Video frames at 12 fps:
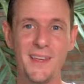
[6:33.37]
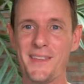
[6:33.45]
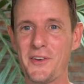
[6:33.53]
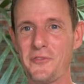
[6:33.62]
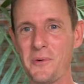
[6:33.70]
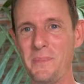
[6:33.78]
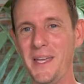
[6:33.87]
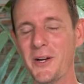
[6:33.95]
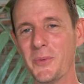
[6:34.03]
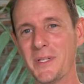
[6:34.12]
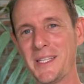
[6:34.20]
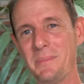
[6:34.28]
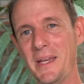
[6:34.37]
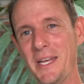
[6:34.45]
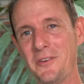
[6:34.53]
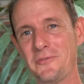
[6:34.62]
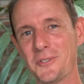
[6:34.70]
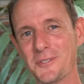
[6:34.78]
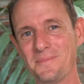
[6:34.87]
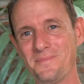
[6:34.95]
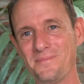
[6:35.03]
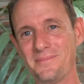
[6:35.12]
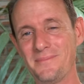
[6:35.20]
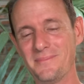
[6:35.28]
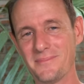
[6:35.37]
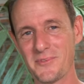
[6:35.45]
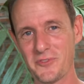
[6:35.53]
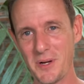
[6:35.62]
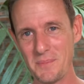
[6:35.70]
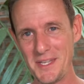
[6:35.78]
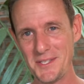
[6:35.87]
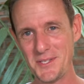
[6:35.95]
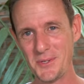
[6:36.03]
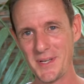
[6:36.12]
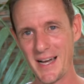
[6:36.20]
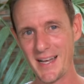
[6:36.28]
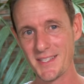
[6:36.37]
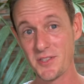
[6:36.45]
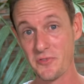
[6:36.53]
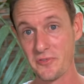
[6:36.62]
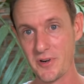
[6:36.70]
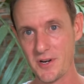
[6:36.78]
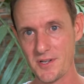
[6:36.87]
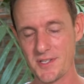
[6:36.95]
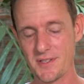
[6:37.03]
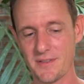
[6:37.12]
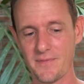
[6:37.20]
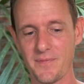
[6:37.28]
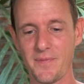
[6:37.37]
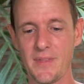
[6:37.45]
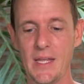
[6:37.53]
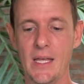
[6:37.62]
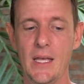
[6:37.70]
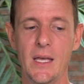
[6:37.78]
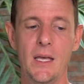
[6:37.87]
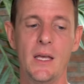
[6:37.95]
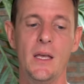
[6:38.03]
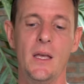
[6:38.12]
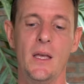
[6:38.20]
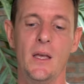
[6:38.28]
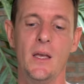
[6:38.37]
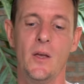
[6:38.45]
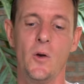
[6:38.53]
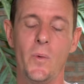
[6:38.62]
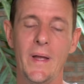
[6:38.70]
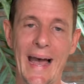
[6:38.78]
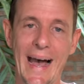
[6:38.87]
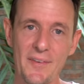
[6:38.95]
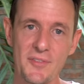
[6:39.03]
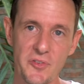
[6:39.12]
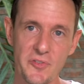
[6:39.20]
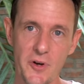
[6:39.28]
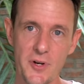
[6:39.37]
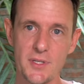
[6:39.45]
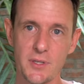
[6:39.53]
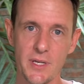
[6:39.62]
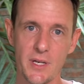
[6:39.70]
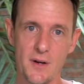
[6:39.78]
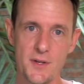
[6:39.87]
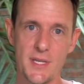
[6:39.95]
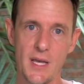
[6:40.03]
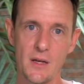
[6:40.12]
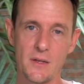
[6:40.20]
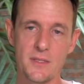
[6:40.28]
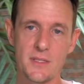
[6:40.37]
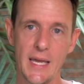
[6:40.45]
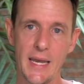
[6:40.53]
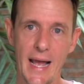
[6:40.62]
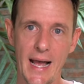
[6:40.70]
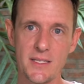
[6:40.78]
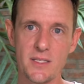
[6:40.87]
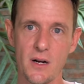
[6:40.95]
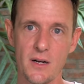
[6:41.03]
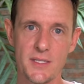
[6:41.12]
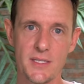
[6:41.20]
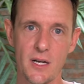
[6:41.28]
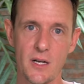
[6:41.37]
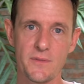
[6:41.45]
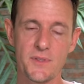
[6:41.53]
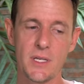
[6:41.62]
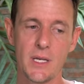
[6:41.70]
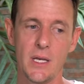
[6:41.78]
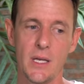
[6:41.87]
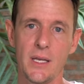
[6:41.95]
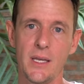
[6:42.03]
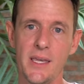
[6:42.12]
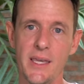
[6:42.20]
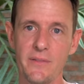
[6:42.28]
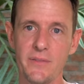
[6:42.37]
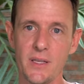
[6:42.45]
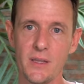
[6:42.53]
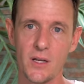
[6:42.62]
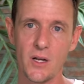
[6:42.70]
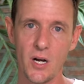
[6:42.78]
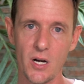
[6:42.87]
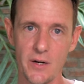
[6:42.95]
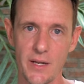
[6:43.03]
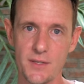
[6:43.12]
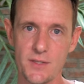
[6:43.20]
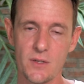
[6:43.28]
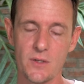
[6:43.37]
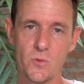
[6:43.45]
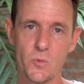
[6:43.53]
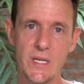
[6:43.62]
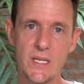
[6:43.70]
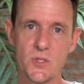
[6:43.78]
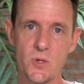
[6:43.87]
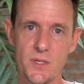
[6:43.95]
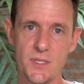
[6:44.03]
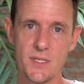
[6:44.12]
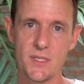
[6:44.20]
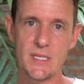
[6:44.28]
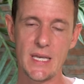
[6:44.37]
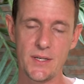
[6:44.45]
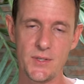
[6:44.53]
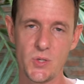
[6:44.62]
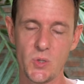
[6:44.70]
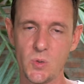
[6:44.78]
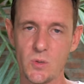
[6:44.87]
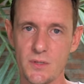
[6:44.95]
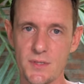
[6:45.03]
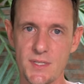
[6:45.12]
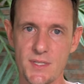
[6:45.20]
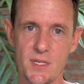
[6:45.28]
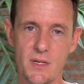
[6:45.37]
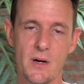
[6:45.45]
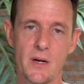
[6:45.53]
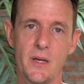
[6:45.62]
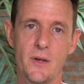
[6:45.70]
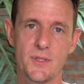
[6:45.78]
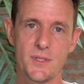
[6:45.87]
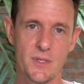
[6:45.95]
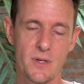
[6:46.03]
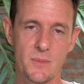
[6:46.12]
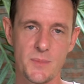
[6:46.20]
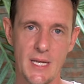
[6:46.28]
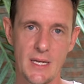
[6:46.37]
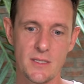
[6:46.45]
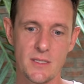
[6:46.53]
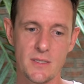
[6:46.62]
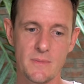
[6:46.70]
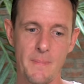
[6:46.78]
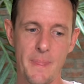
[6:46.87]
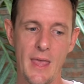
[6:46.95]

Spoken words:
that for me are really meaningful from these two guys. The first, we have to first look at ourselves and ask ourselves, given the current resources and tools and scenarios and circumstances,